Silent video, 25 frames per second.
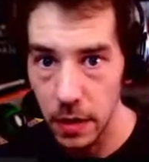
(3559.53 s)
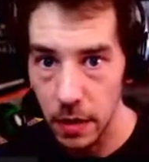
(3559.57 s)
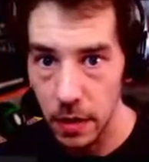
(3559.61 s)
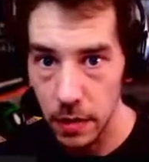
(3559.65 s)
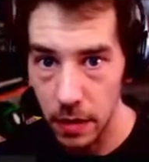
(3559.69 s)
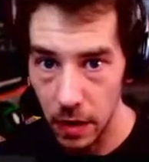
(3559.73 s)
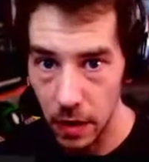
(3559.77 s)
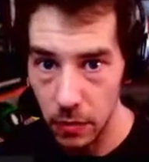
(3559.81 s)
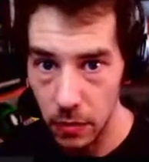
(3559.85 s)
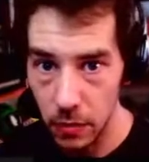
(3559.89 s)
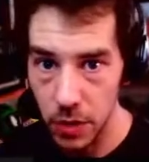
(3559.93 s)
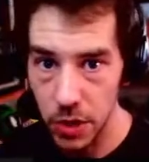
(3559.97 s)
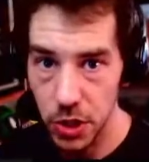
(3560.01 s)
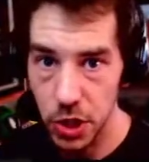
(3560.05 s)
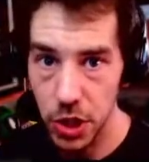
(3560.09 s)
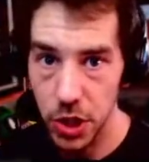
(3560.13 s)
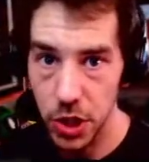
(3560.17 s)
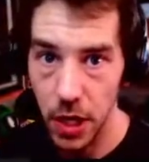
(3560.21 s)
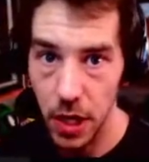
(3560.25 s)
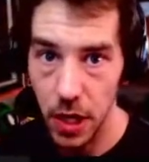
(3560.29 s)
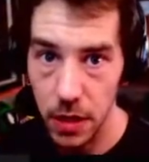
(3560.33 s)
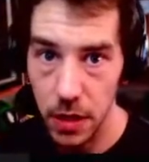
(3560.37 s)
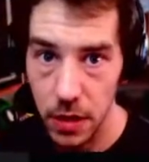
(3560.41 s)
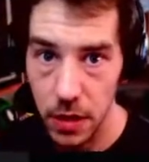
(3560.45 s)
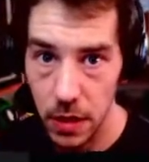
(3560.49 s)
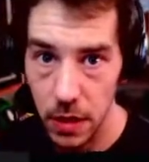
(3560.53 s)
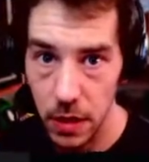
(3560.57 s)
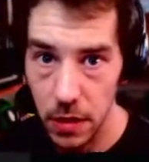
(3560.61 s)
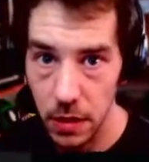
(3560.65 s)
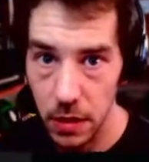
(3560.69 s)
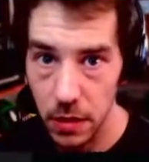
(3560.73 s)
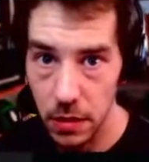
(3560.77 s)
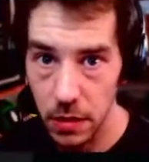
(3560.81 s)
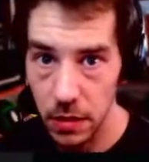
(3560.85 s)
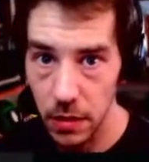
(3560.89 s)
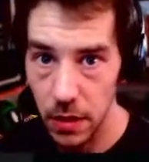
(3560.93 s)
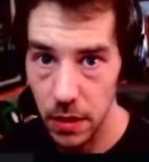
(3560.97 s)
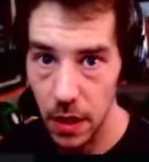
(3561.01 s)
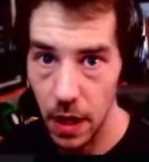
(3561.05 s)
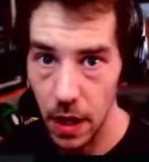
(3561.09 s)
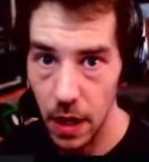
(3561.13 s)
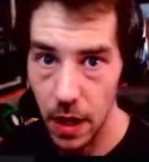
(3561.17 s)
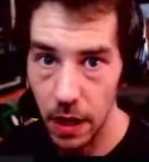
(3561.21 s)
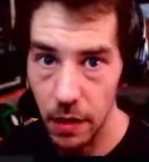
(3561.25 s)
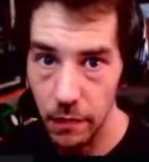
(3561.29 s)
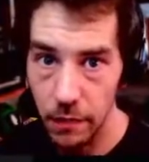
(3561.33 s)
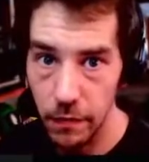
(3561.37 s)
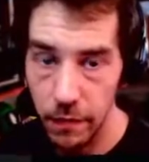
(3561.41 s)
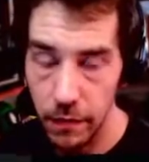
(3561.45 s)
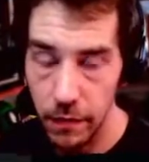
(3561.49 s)
that rejected the
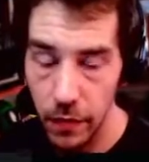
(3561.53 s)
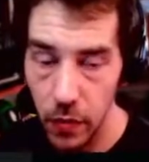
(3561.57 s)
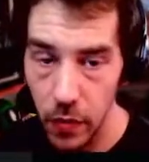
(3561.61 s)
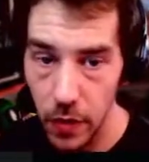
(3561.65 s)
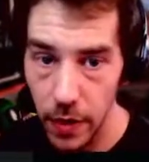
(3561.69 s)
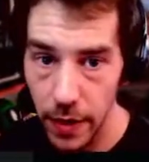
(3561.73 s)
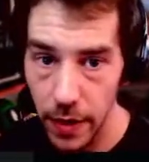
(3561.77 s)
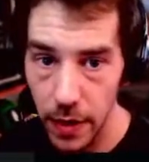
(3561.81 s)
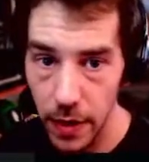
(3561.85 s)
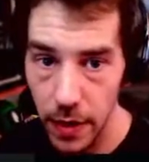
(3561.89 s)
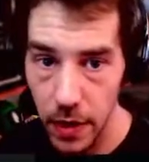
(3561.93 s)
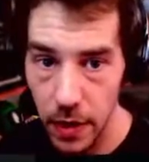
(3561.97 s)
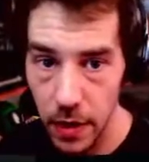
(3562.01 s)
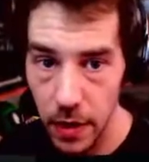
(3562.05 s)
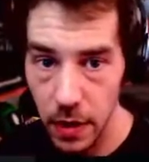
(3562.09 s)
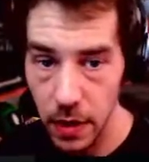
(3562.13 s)
Hive fork,